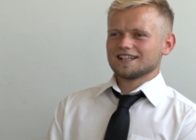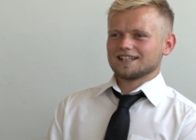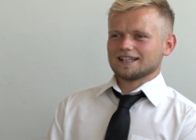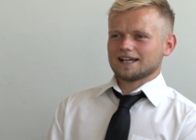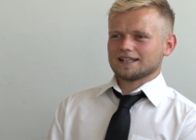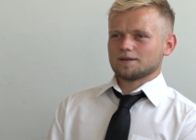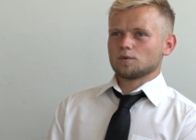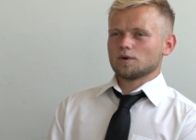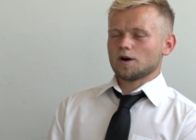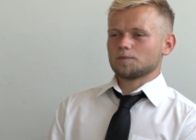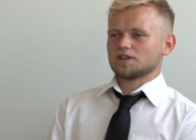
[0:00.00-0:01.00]
and that they will
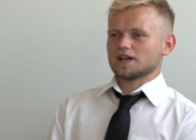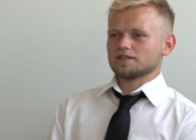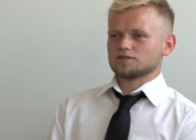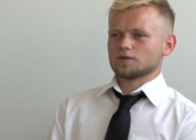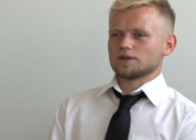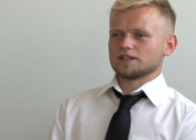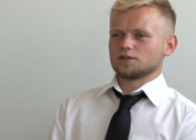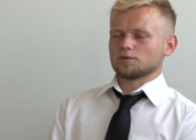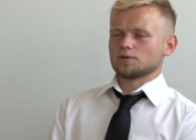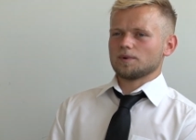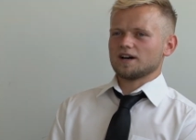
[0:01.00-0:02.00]
help you get through it and you
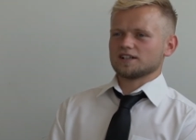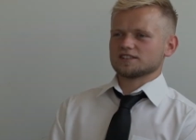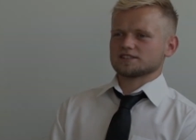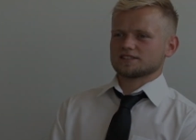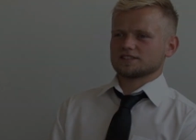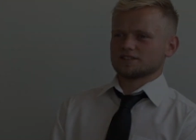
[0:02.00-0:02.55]
will pass.